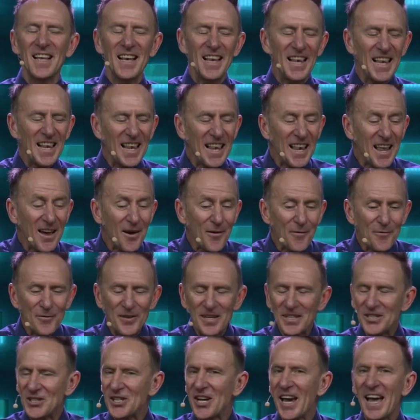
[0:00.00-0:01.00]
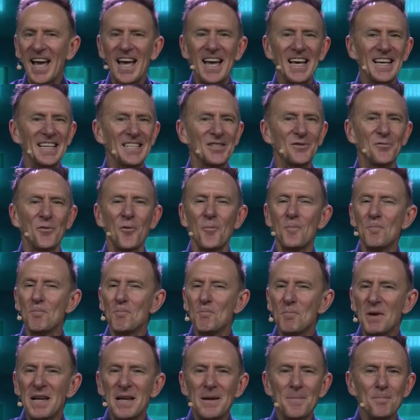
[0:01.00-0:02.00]
the love that she has for
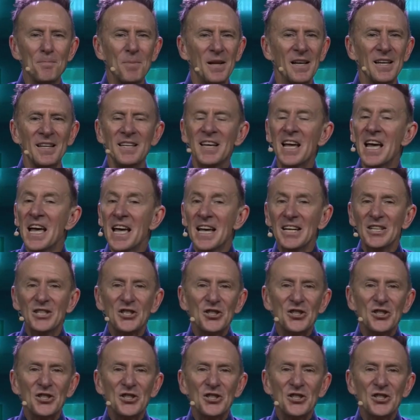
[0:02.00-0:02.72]
people and